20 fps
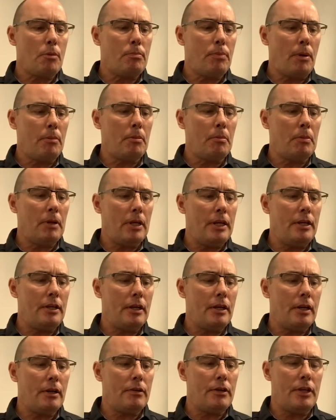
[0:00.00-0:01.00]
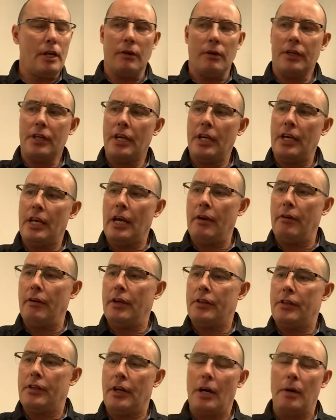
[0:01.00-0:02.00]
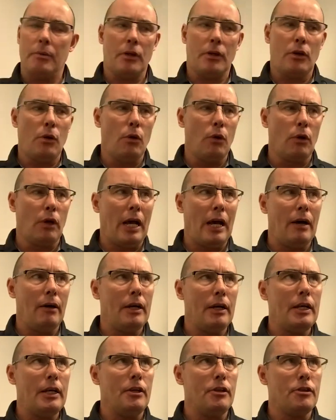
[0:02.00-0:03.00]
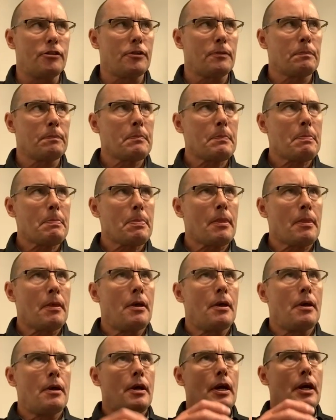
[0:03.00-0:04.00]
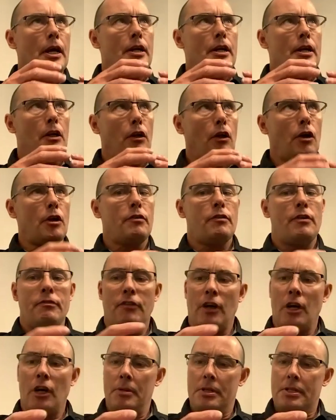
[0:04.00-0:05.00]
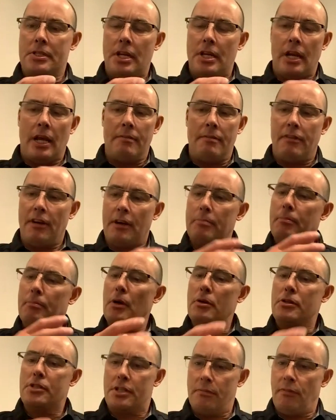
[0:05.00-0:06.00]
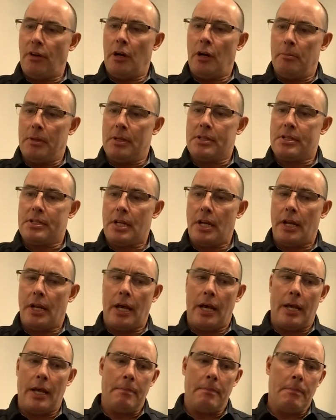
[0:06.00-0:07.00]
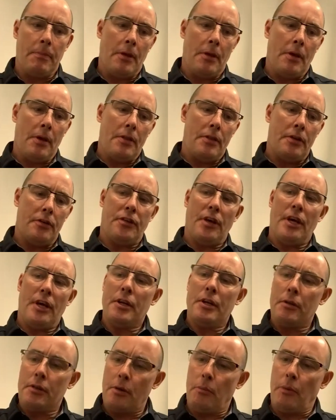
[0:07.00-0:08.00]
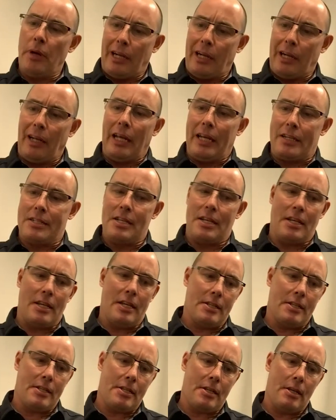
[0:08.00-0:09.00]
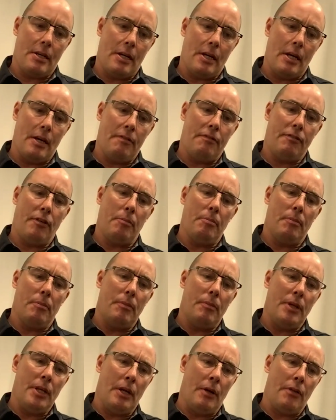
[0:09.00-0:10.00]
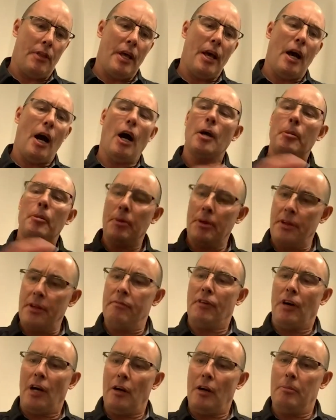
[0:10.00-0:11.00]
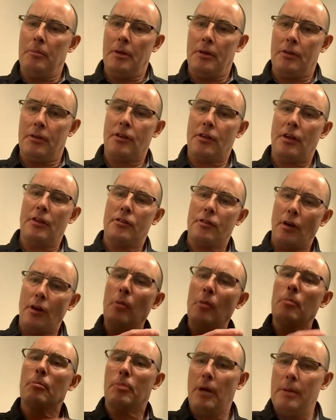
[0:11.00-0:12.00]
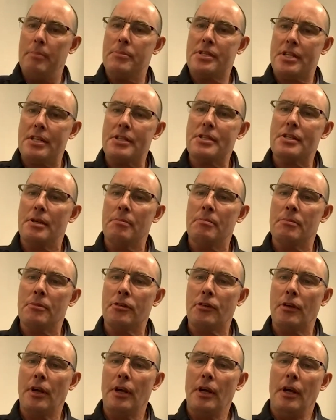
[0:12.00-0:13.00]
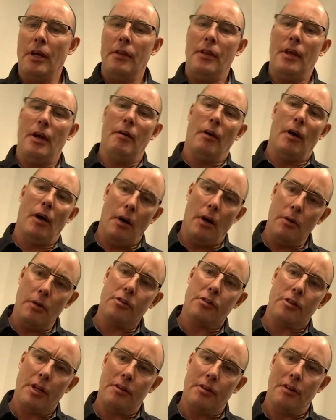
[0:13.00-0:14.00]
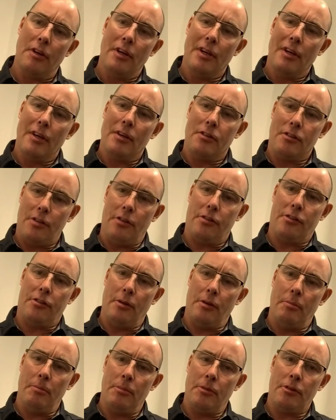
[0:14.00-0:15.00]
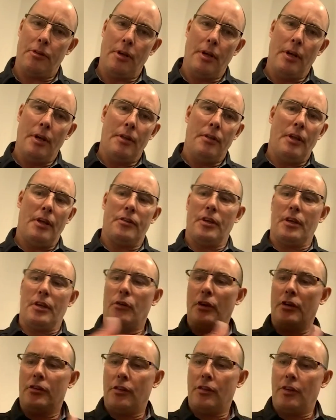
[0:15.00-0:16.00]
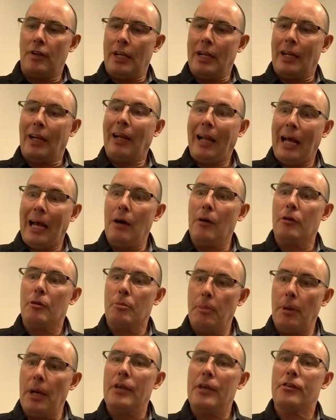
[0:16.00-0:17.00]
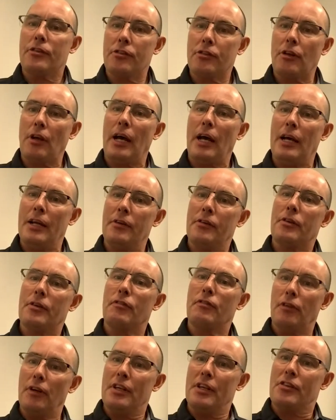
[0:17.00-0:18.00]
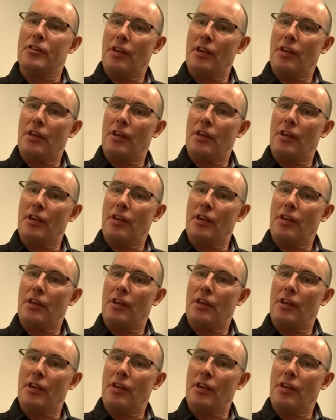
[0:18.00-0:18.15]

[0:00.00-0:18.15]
Probably, you know, a key area that I would call out is in a lot of environments today, in fact, most environments today, the data that we're collecting is from, you know, their hybrid environments, is on-prem systems, there are hosted systems, there's increasingly cloud-based and fully